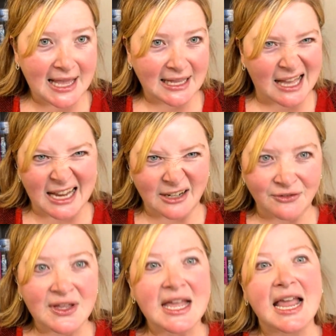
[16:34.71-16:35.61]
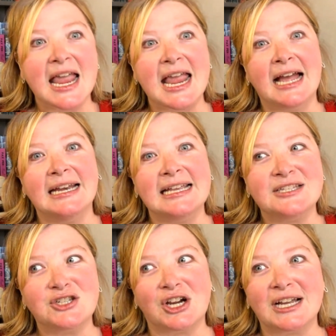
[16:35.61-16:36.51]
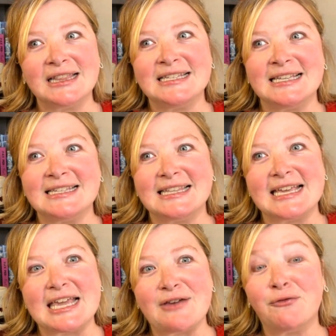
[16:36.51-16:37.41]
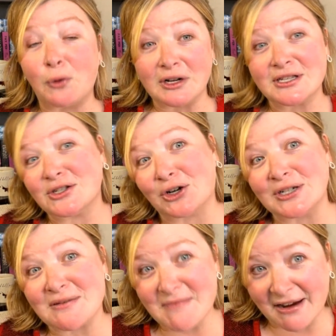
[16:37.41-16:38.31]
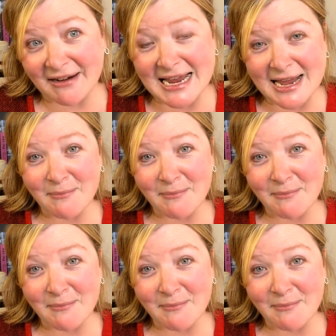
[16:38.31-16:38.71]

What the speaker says: Kind of. And it's dark in the sense that he forces her to marry him,